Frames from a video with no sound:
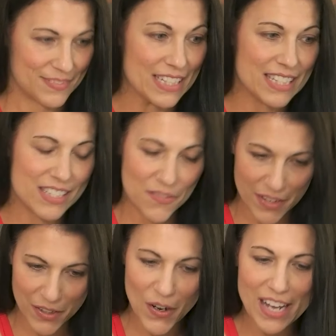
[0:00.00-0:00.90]
This is a
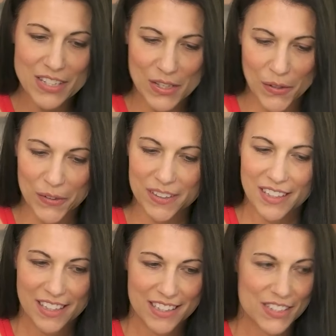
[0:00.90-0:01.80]
vinaigrette too.
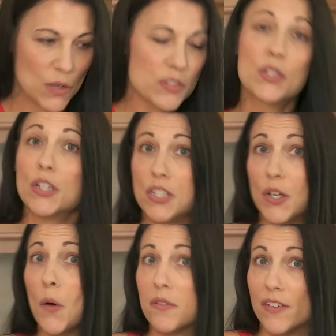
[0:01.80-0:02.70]
So it's good to
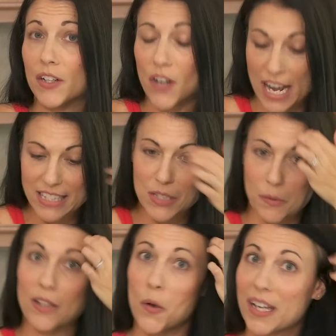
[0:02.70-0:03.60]
go with vinaigrettes, is
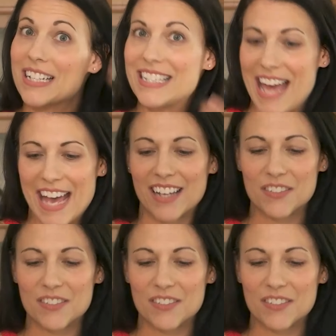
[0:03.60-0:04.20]
what Logan is saying.